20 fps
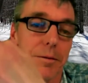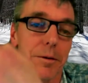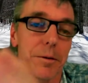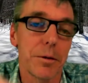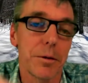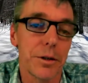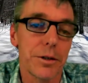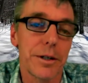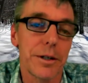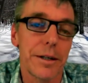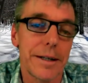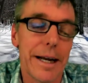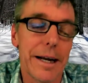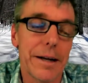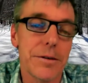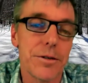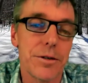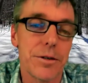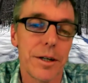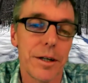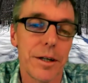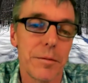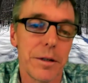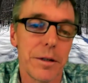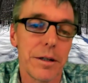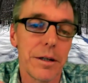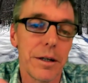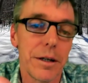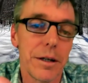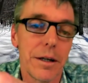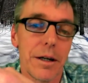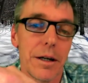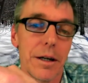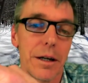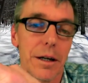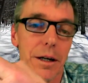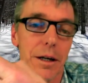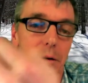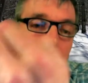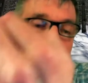and there were brook trout downstream, and
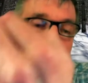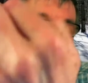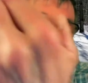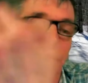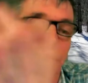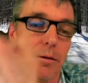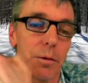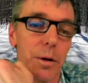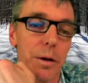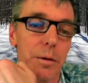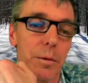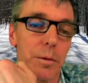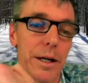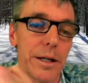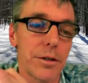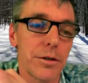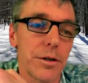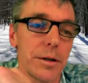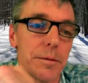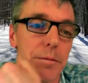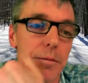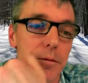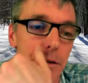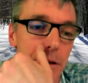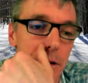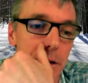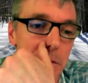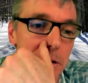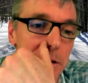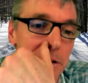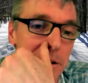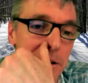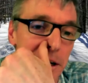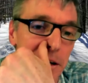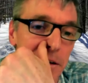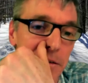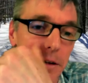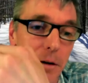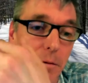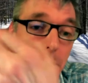you know it was kind of a one way trip for the brook
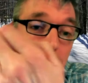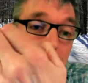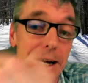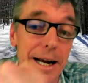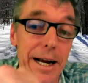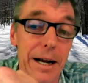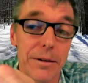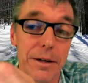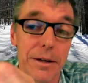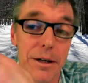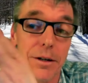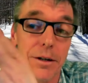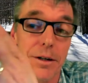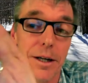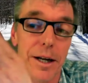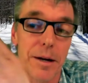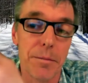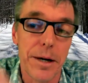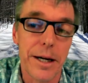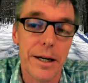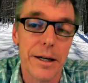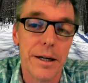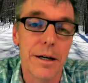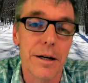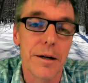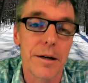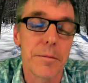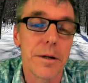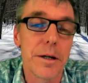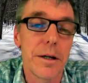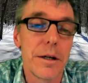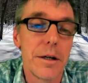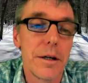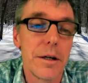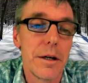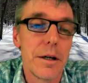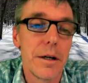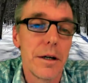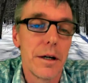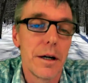trout. If they went down, they couldn't get back up.
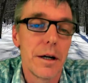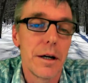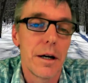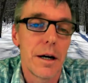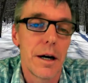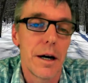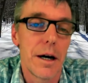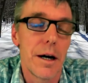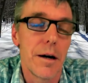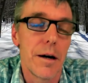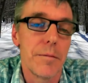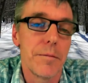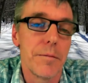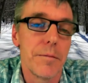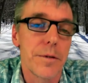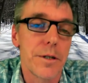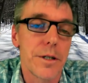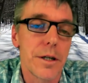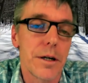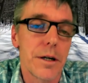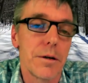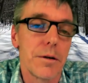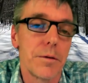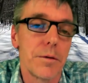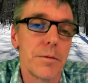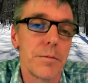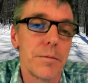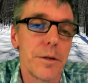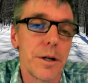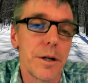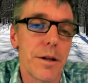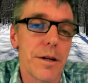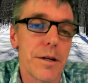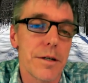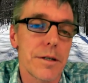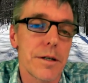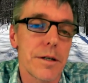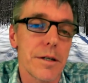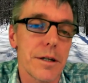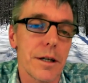Um, so you know,
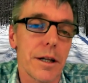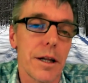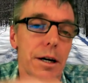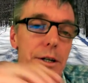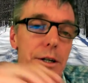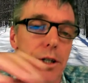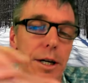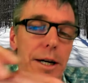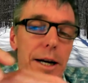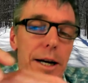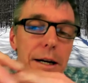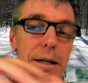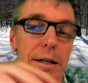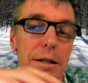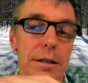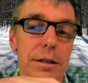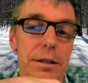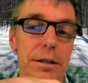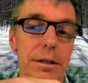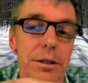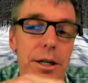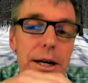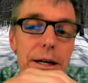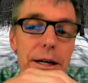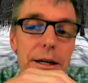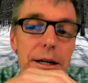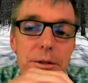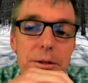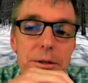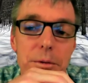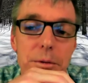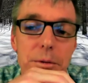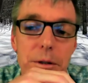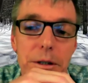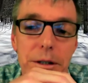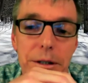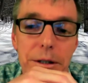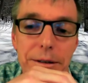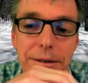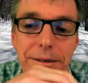there's there's a lot of genetic genetics
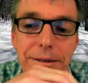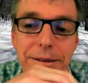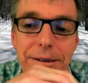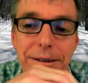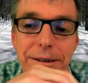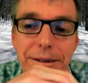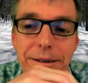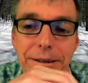work and